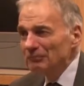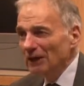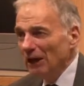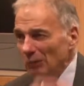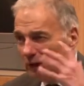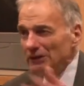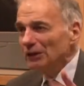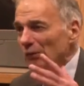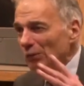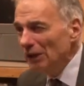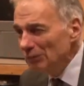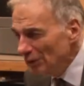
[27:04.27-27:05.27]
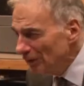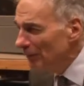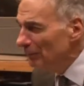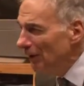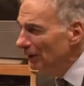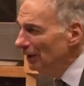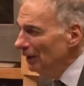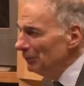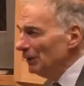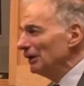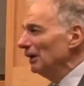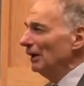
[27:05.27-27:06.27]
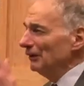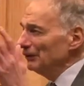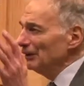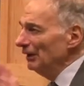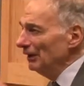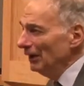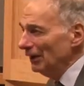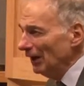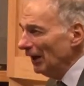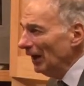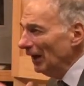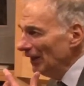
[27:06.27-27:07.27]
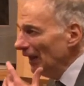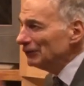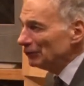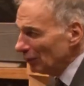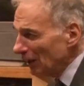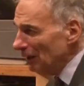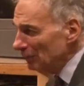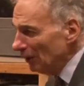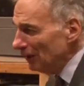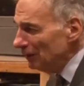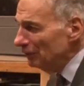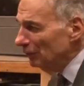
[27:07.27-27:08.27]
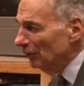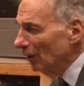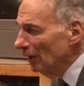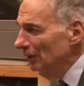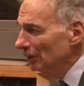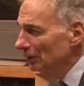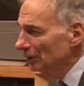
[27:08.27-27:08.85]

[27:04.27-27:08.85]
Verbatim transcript: I want you to run with them because that's what I'm running for